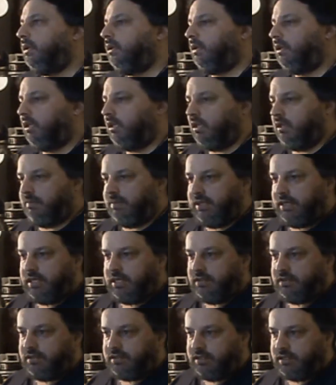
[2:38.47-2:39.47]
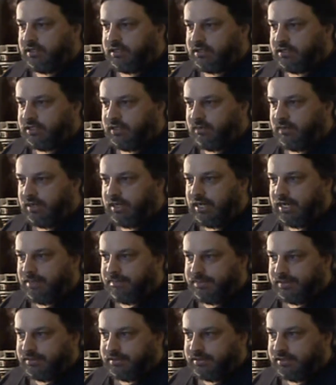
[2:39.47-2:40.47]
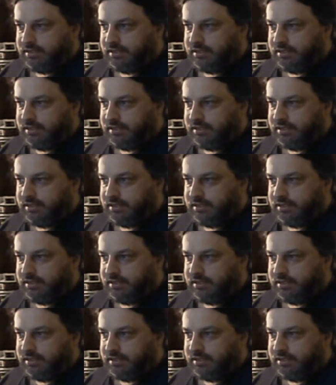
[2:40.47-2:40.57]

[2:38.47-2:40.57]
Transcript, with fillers: it'll be interesting to see what happens.